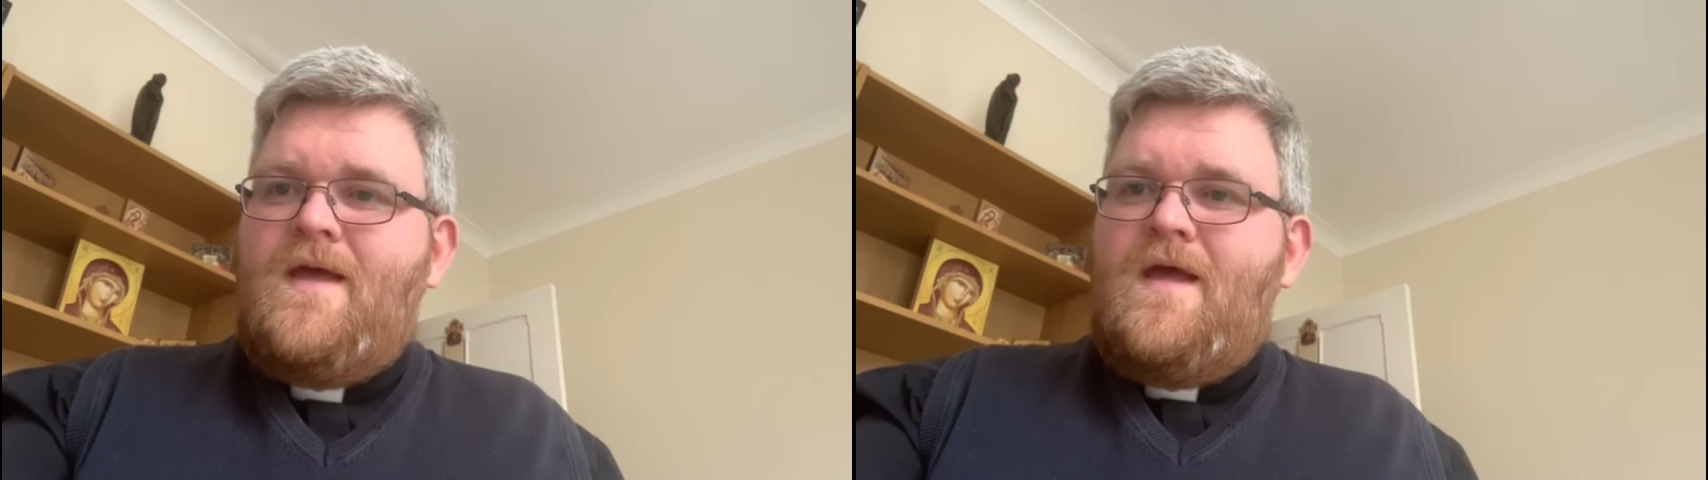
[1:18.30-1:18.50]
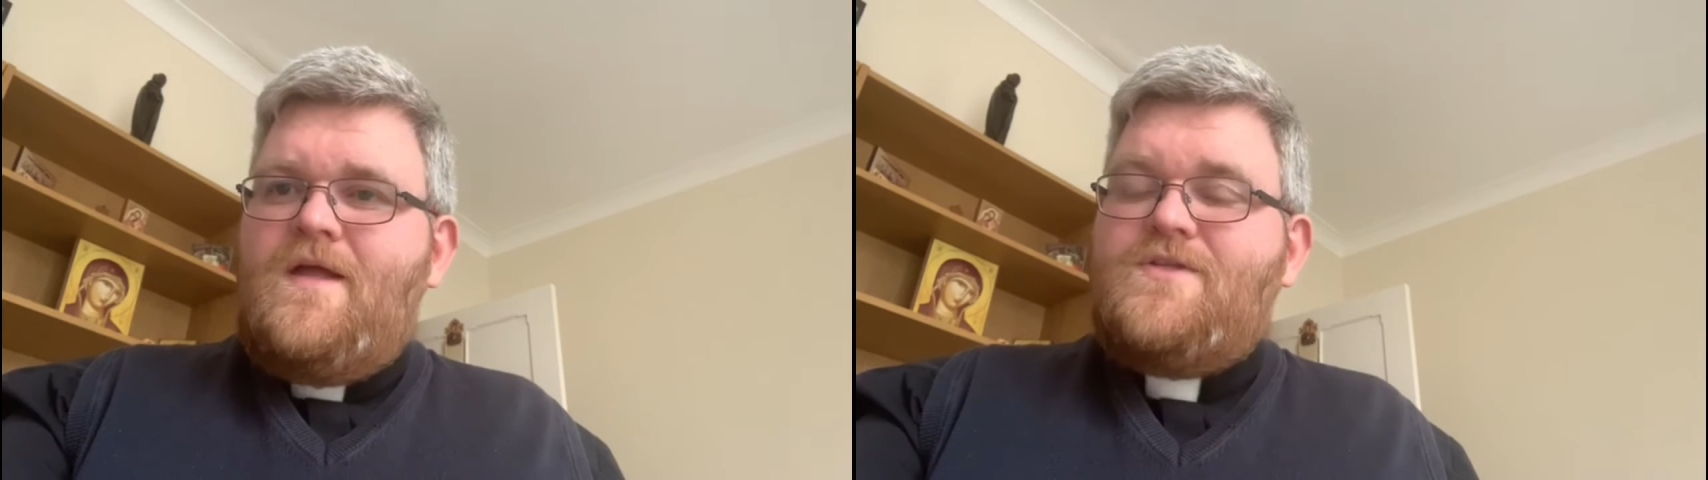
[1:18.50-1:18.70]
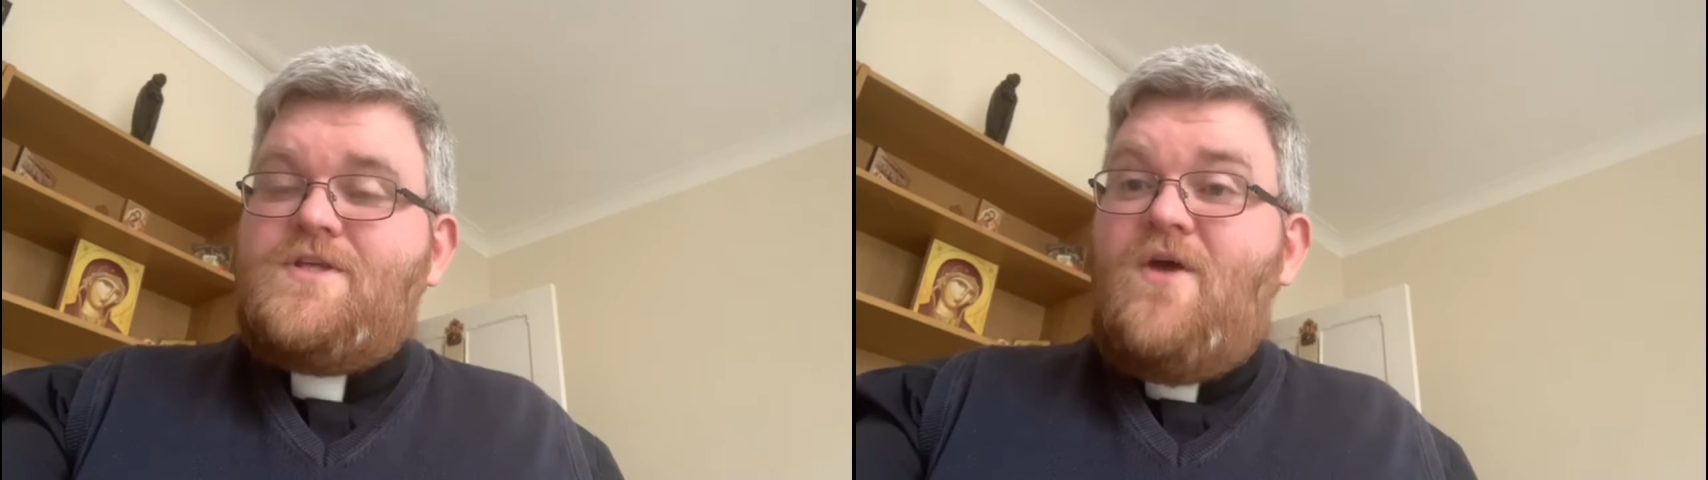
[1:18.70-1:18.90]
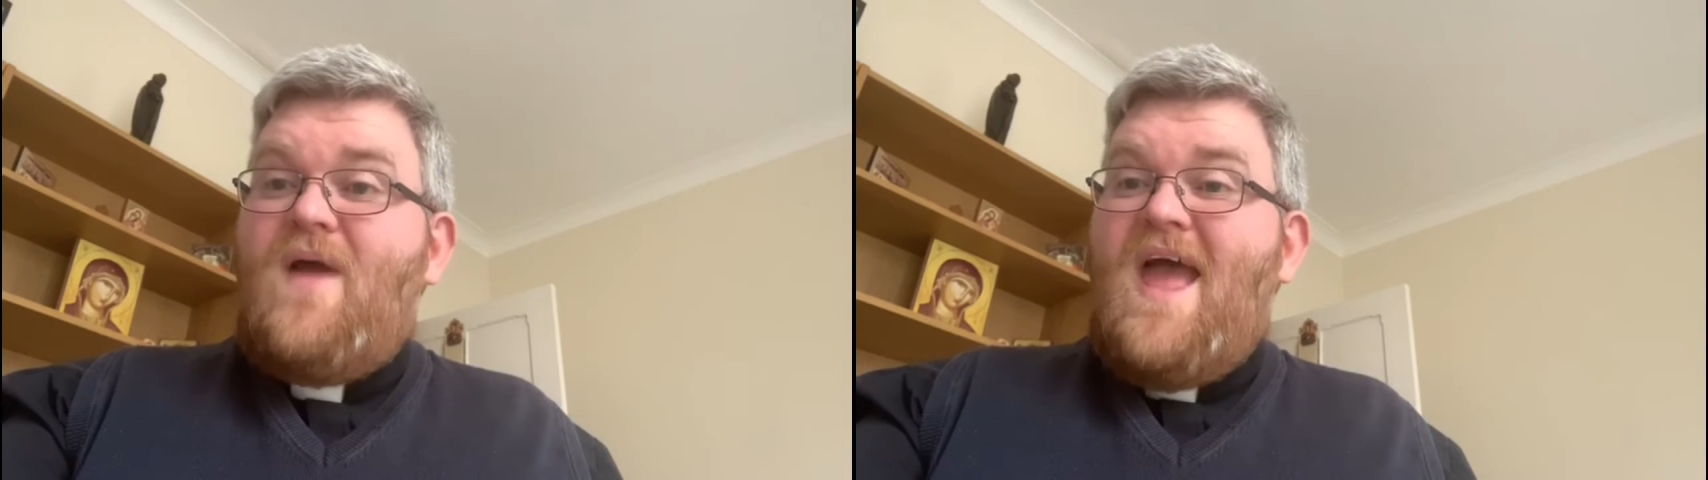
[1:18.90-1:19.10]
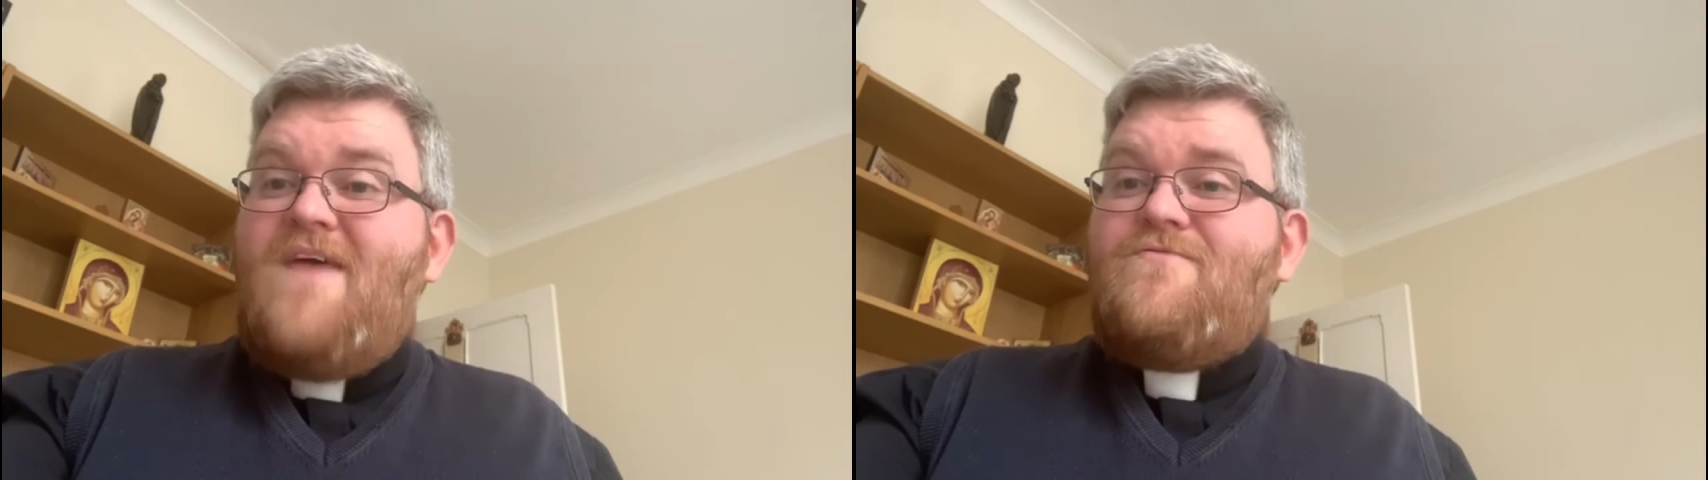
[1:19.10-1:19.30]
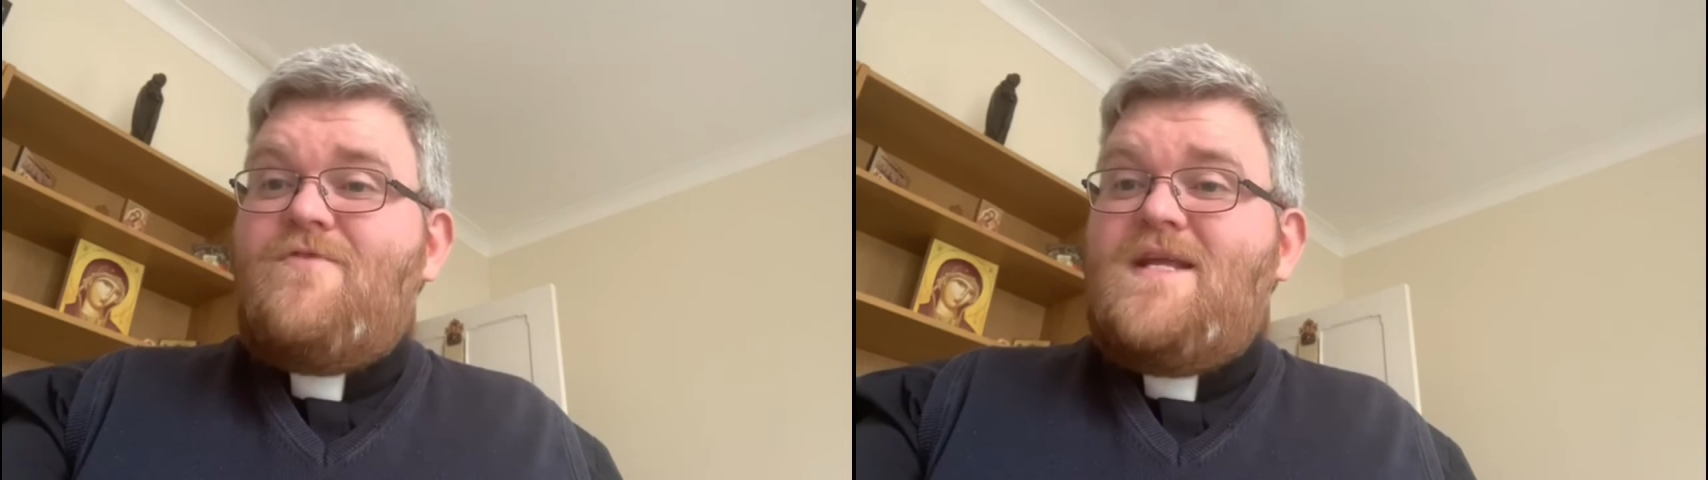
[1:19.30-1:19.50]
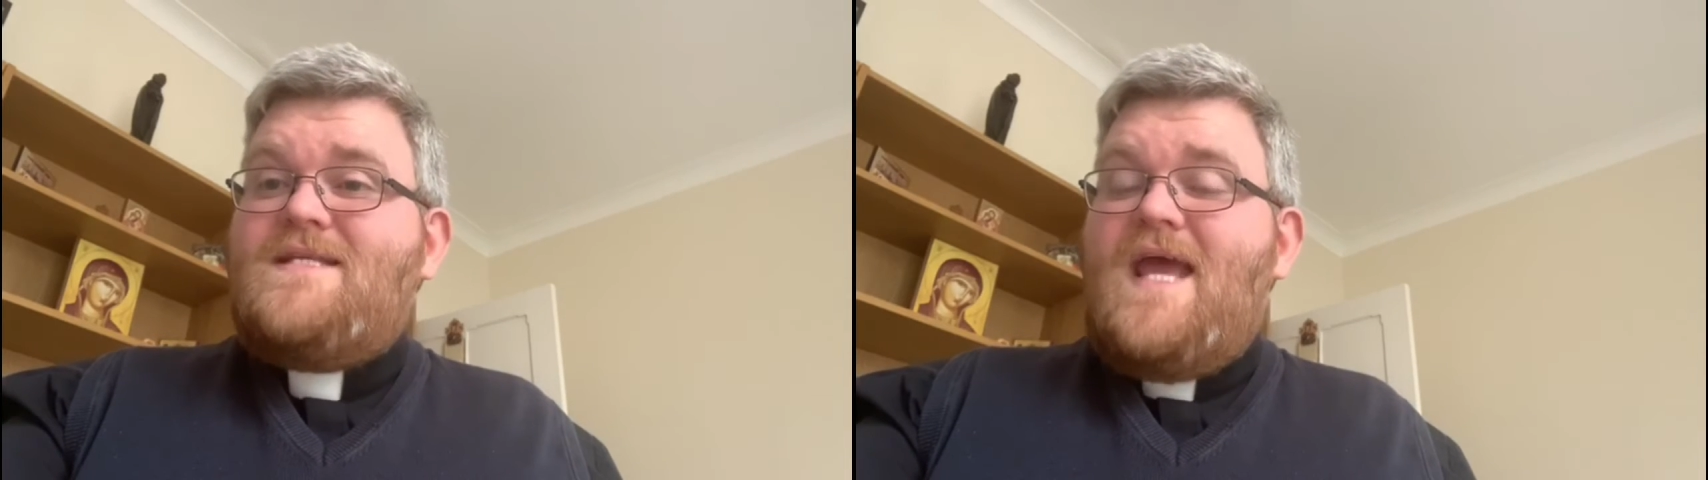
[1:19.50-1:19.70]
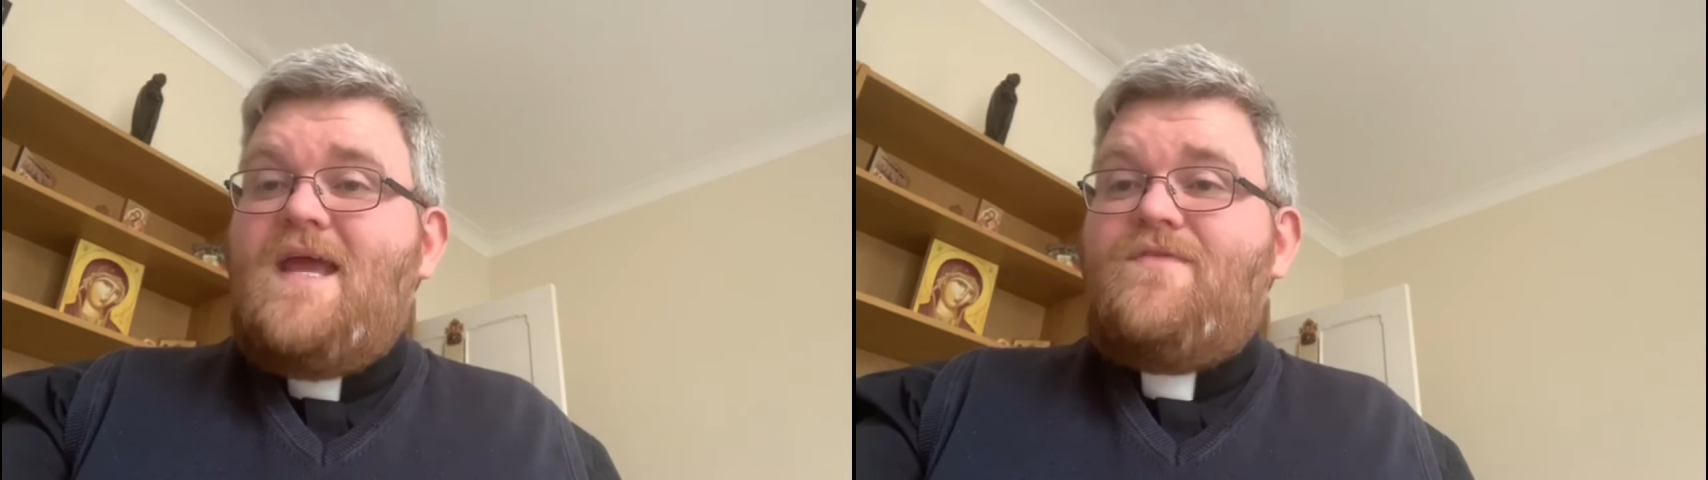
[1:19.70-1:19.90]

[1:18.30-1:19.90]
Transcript: And so every day